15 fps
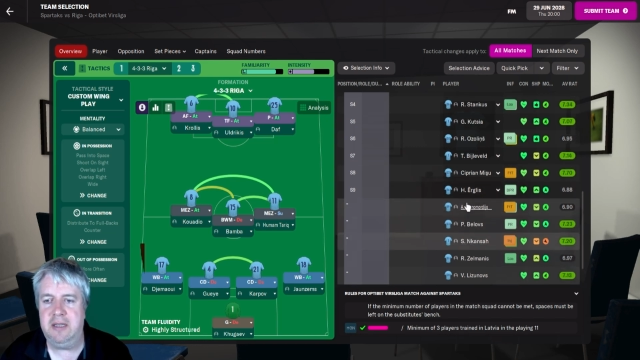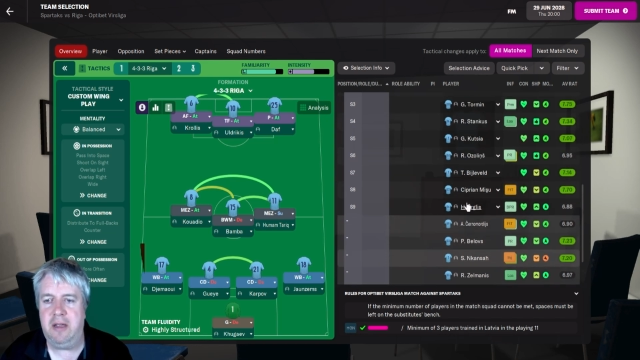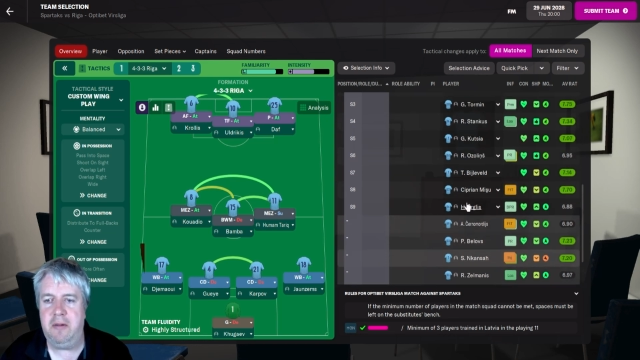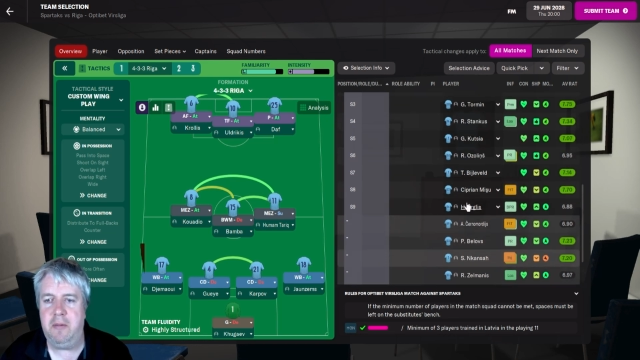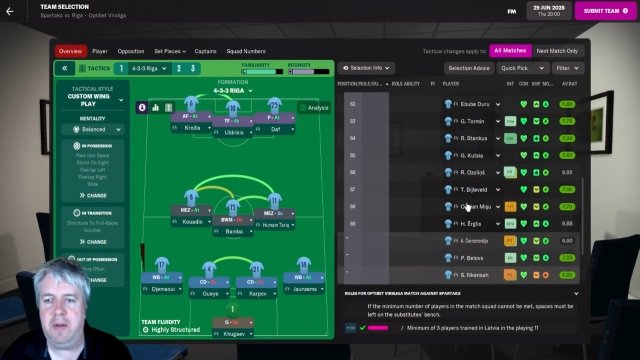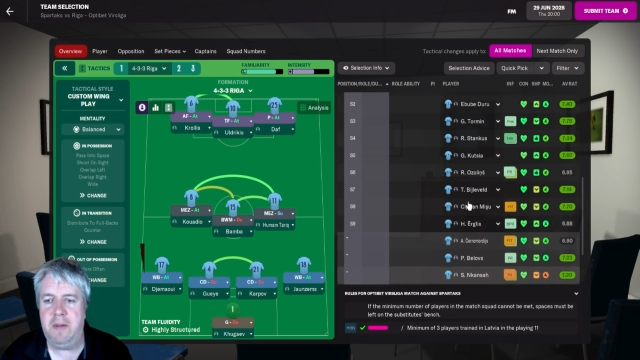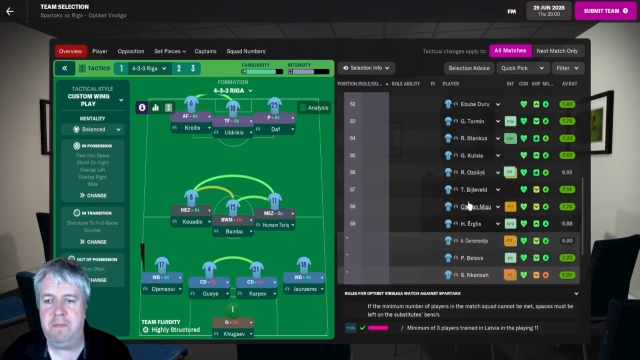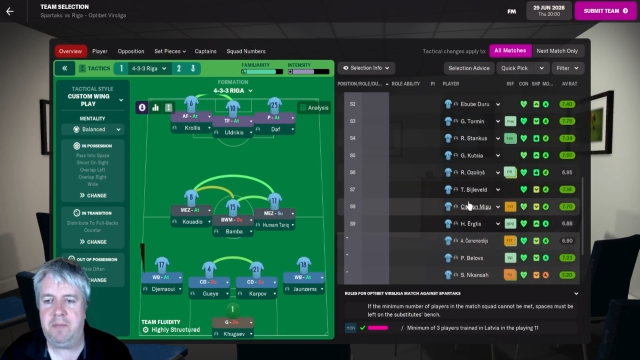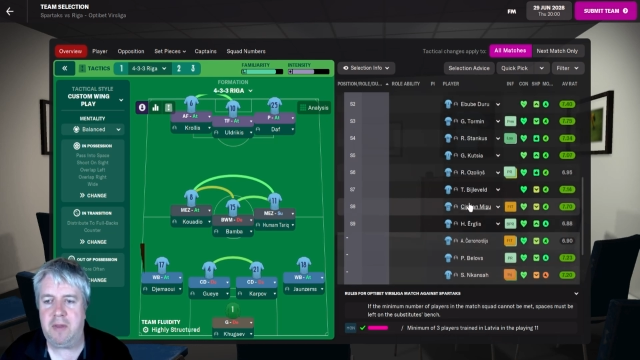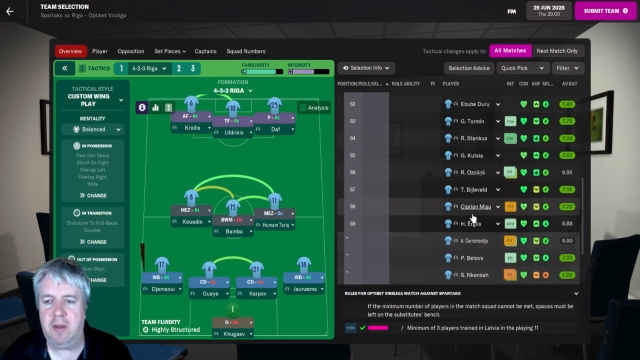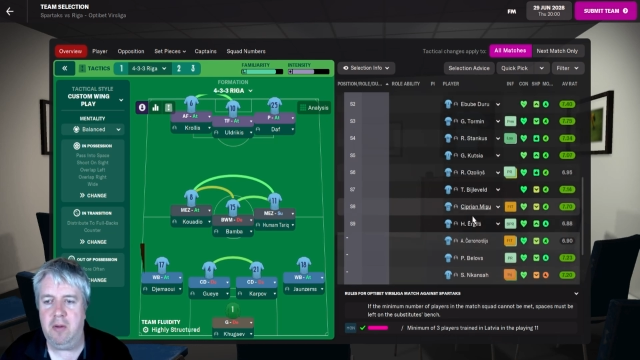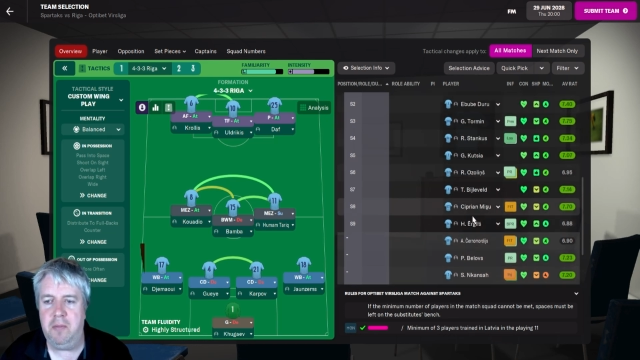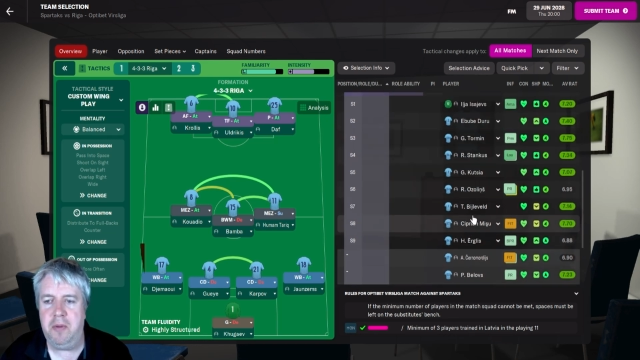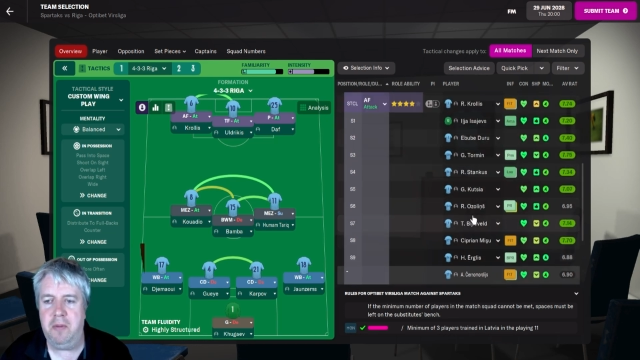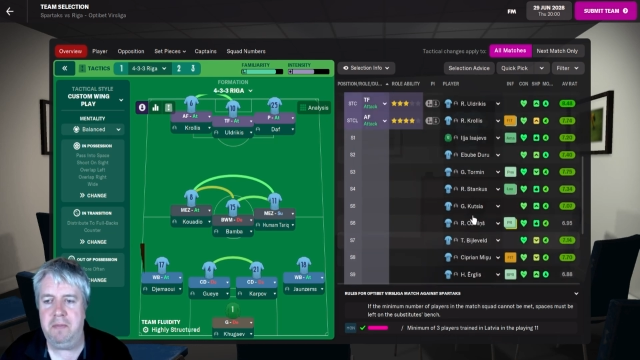So
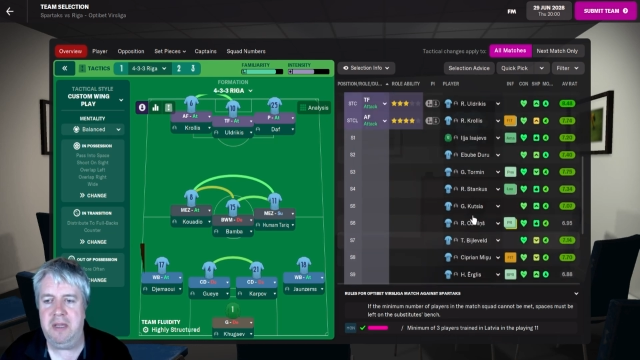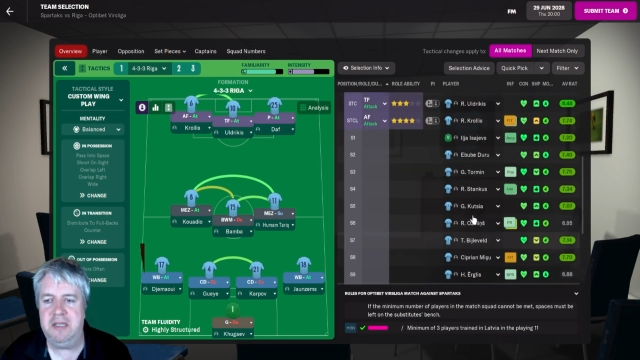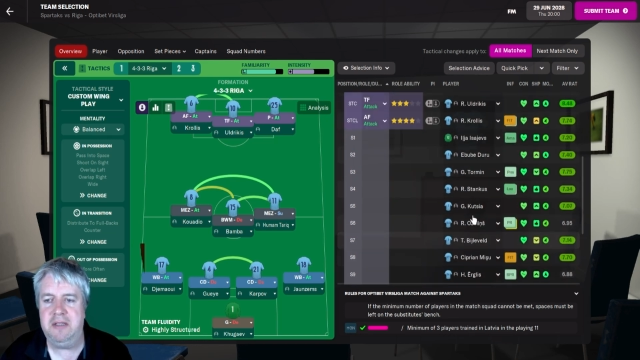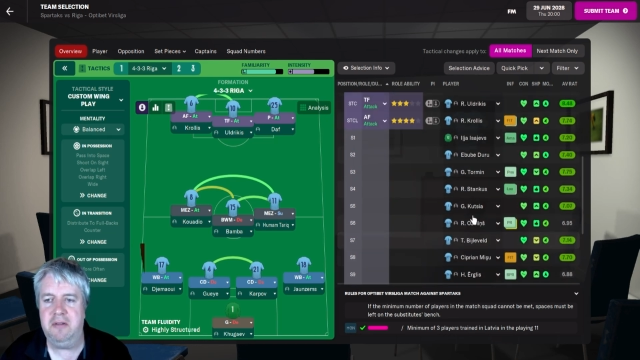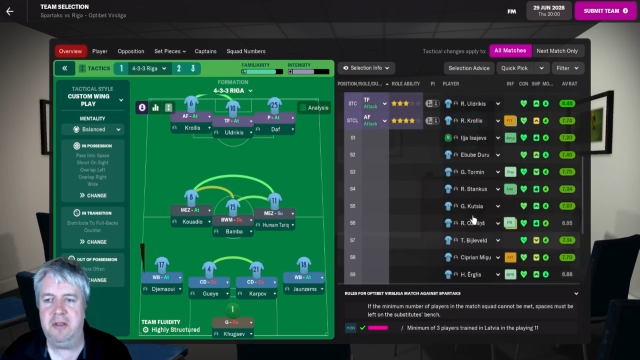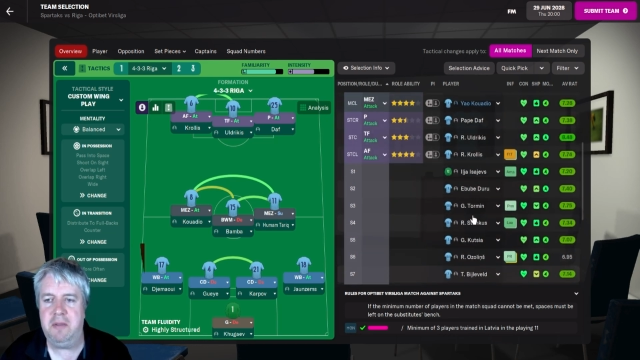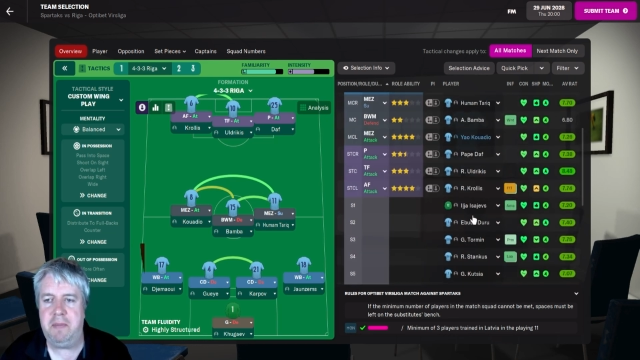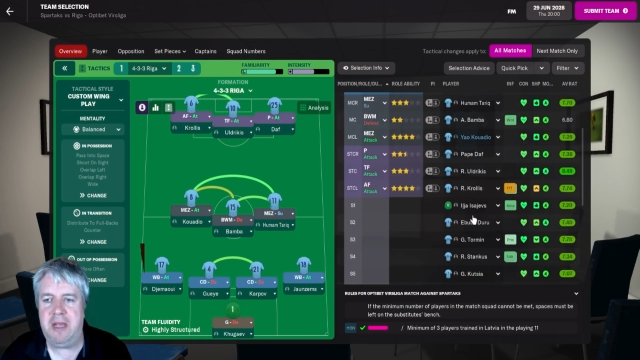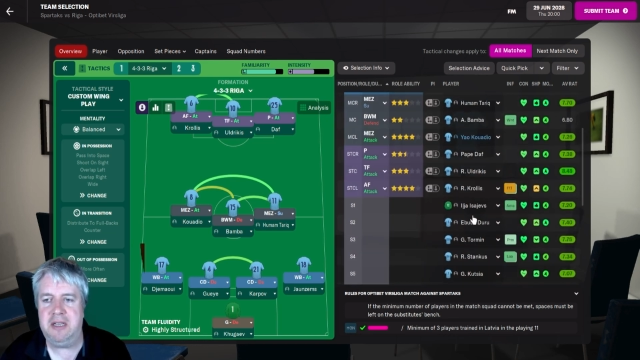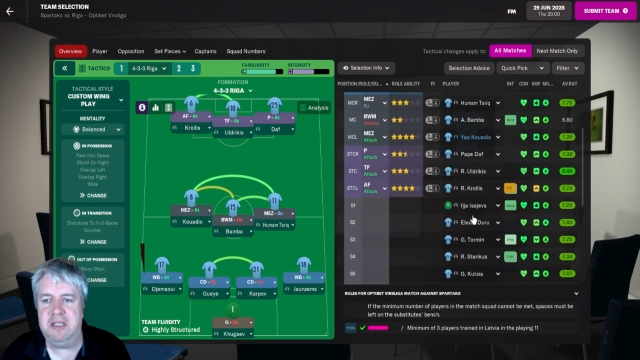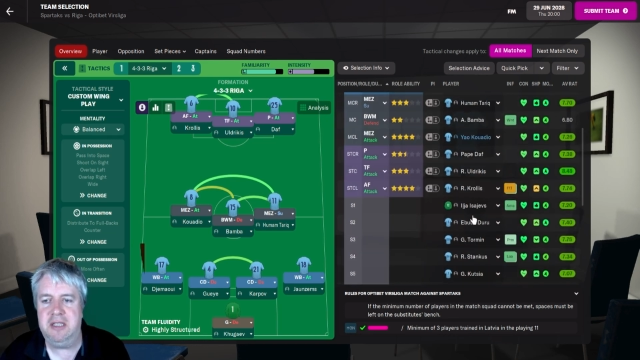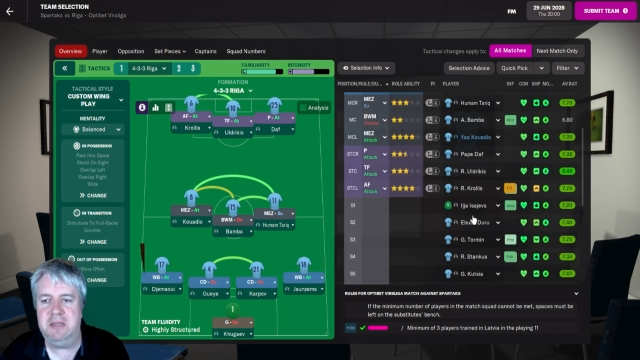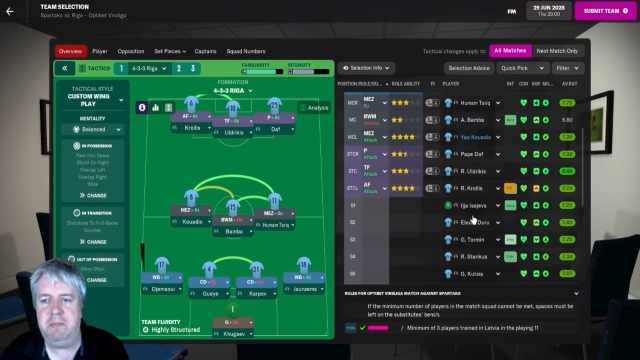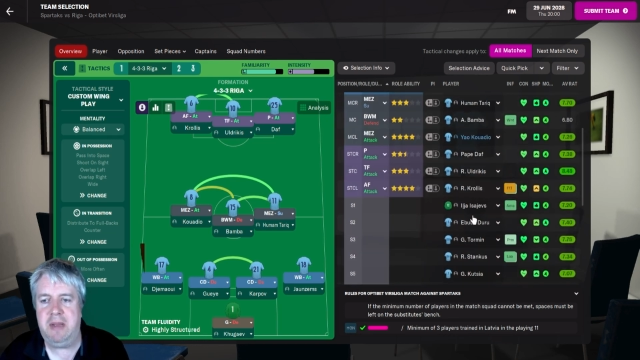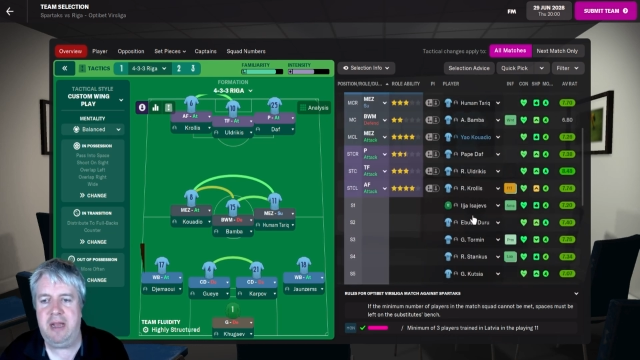we'll put Misu on the
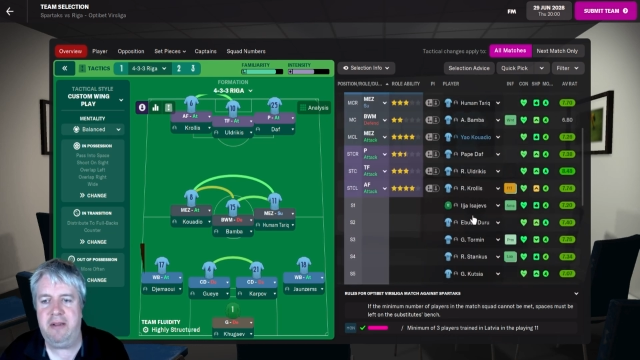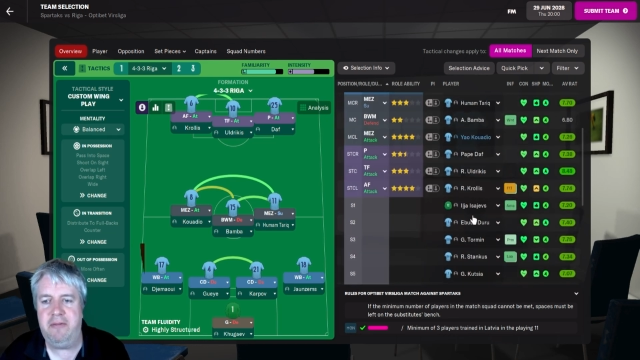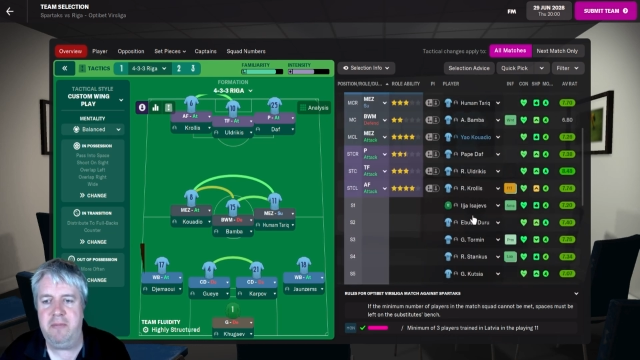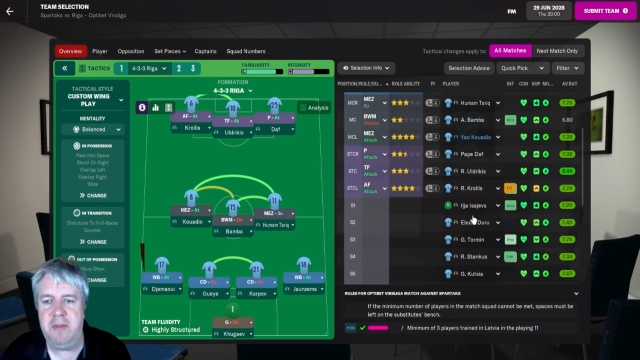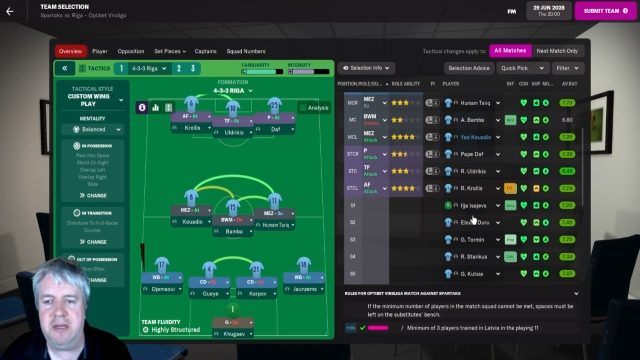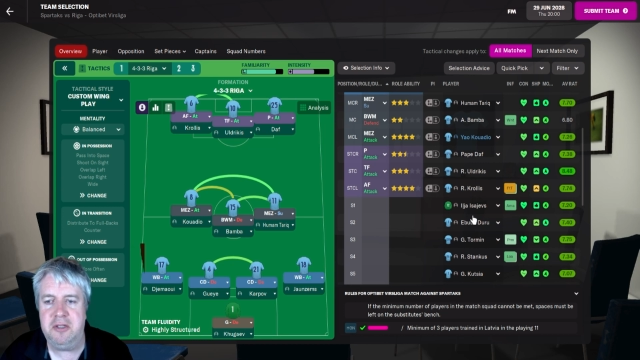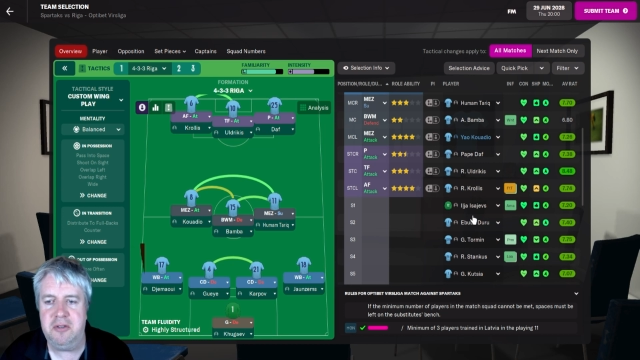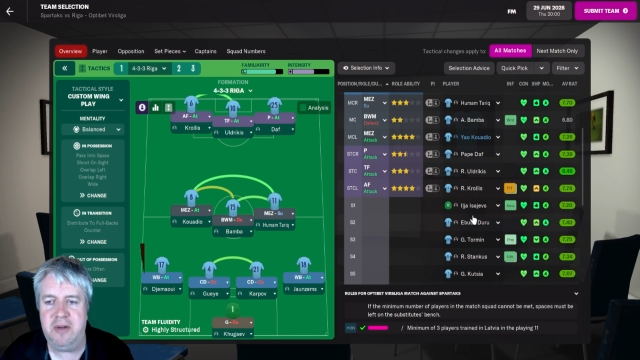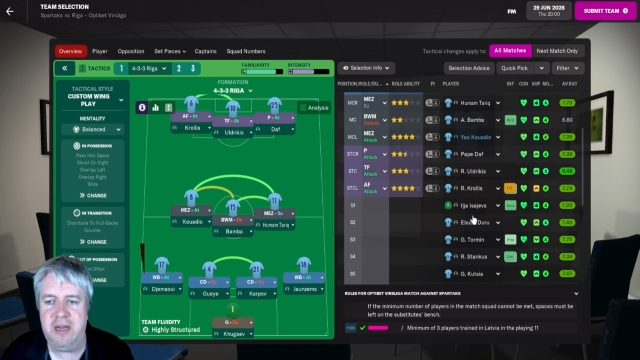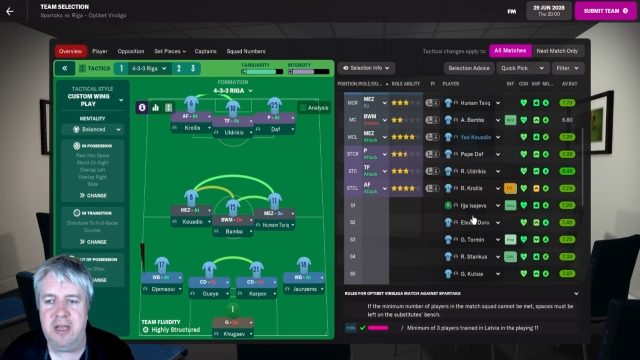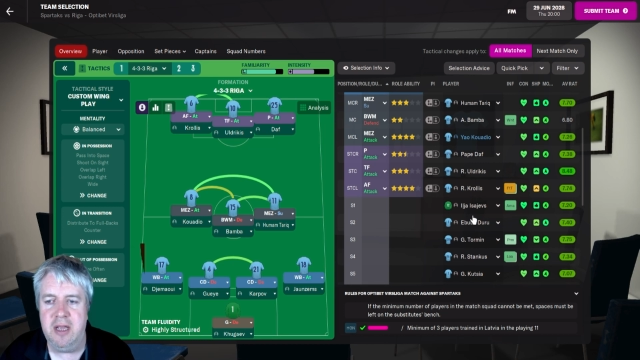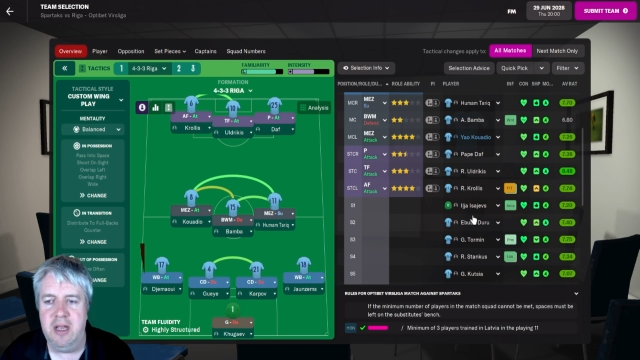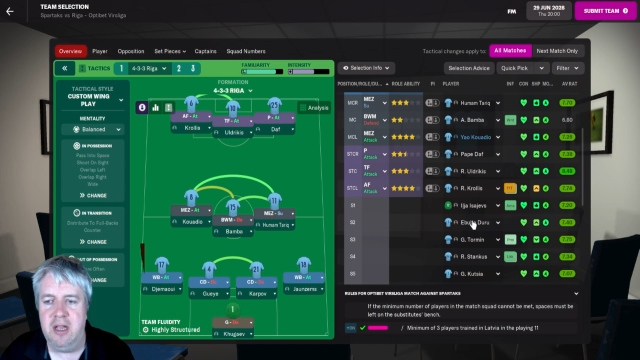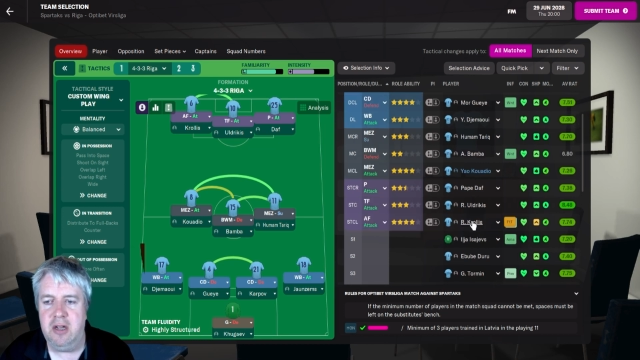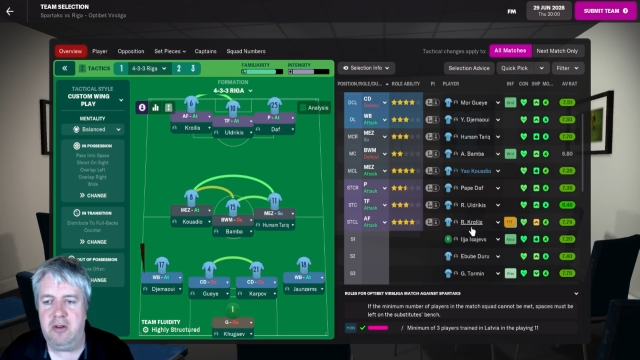bench. He's back from injury.